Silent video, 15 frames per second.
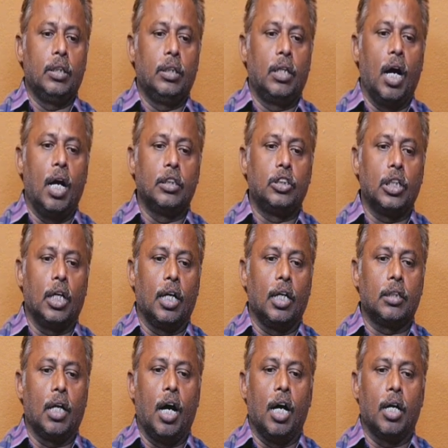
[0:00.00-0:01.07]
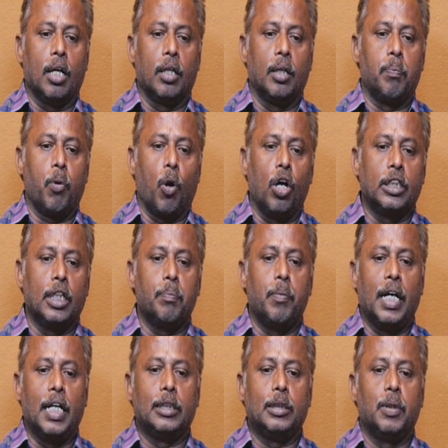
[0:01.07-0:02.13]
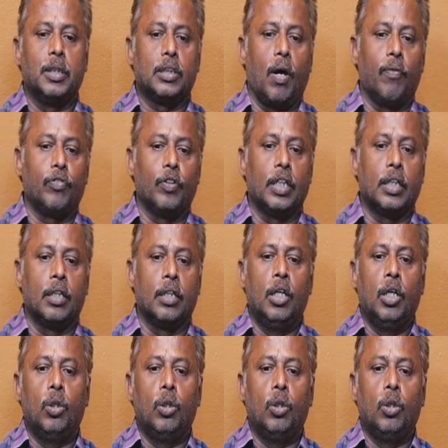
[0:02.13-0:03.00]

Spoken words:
Gantt chart or a project management software